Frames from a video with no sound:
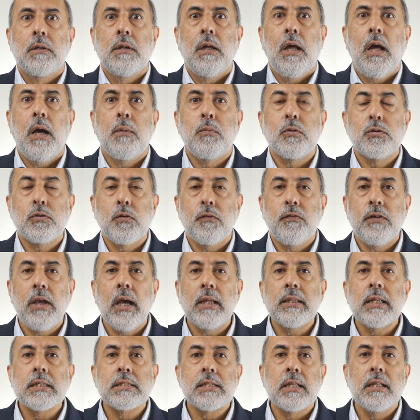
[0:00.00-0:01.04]
Abu
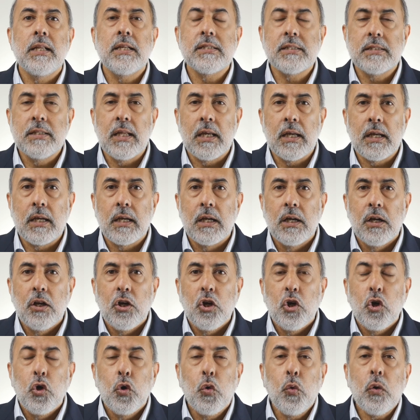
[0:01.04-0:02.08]
Sufyan is listening.
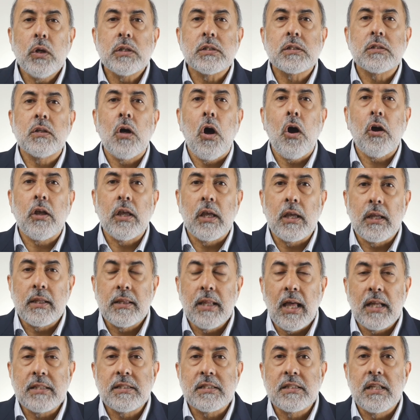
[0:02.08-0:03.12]
Who is talking?
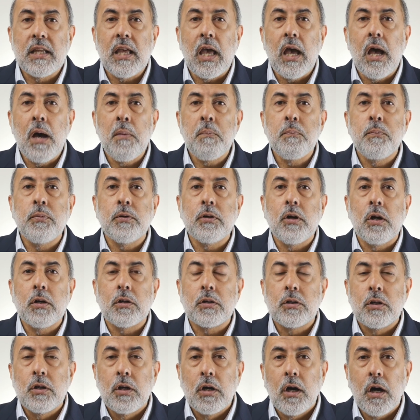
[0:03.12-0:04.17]
That's the emperor
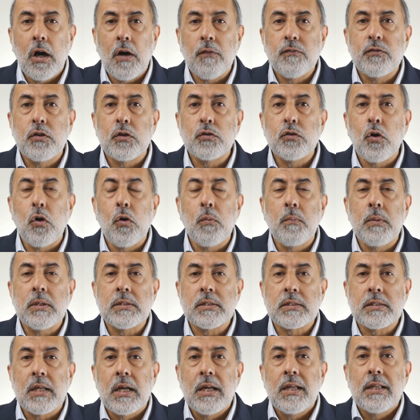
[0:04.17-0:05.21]
of the
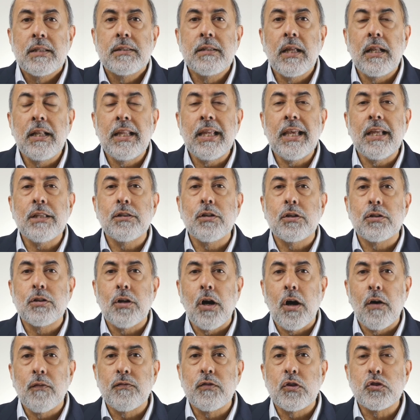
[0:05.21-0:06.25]
Romans, the leader
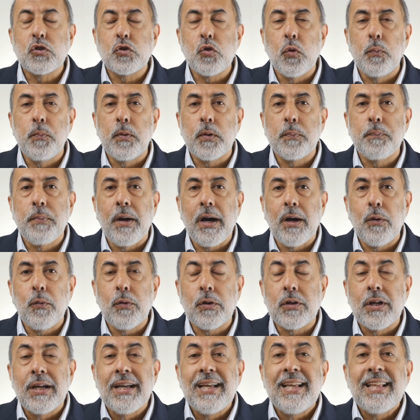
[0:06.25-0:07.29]
of the superpower,
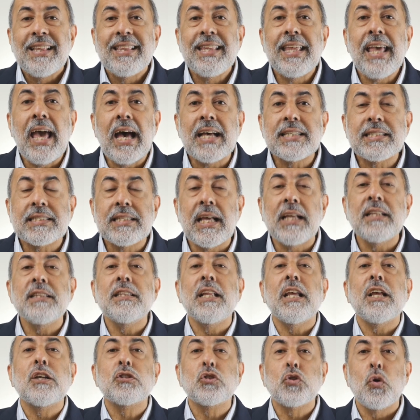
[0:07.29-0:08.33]
the
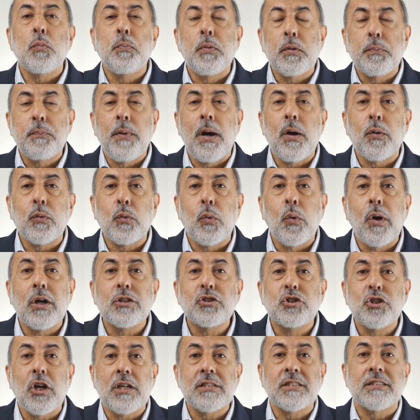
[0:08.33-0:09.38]
ascending superpower who had
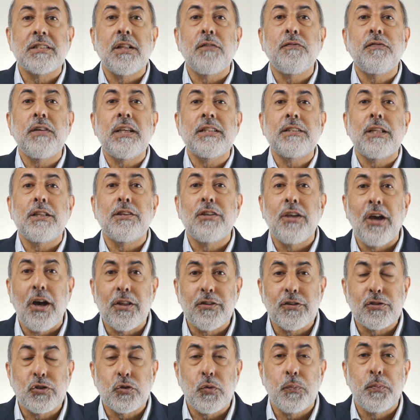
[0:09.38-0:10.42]
just defeated the other
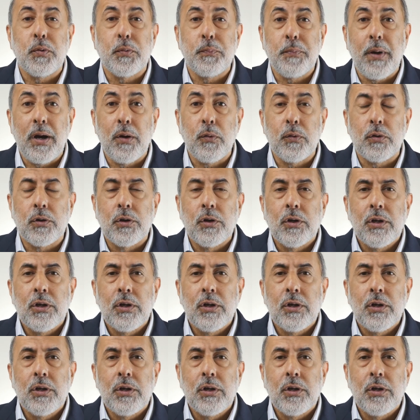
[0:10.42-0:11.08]
superpower.